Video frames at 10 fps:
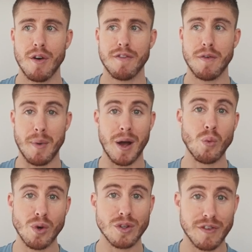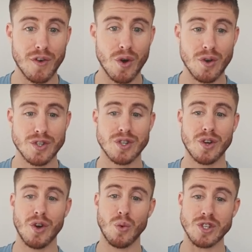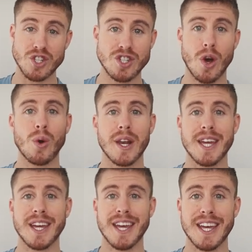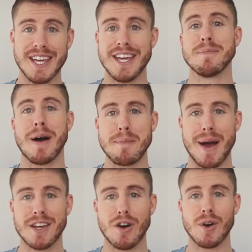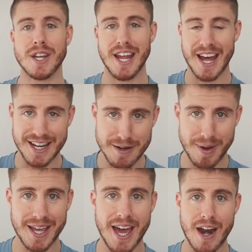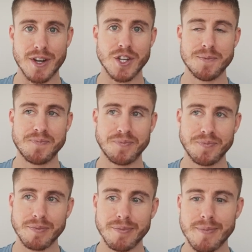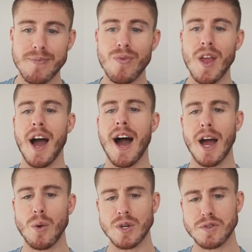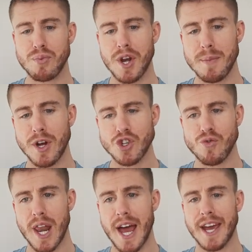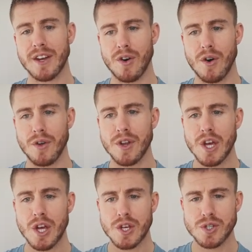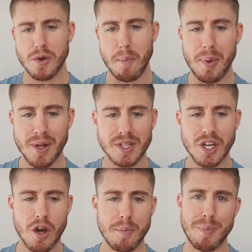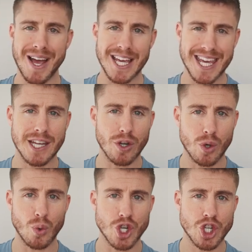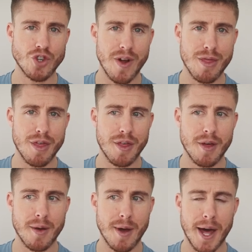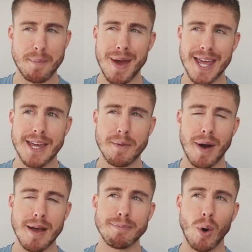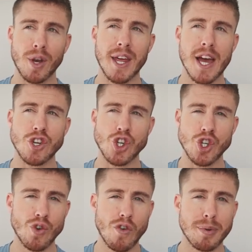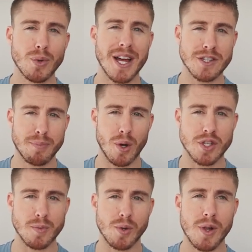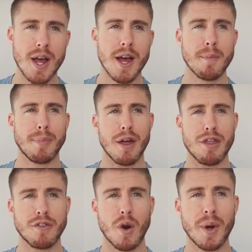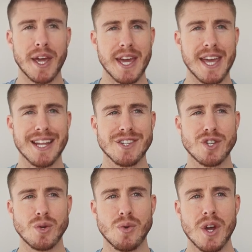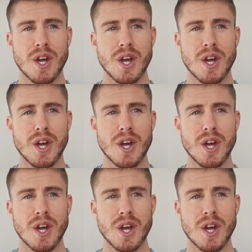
for my world first was solely in my back garden and in my garage. I was pretty much relying on sort of building up my inner core strength and making my body as durable as possible by throwing it into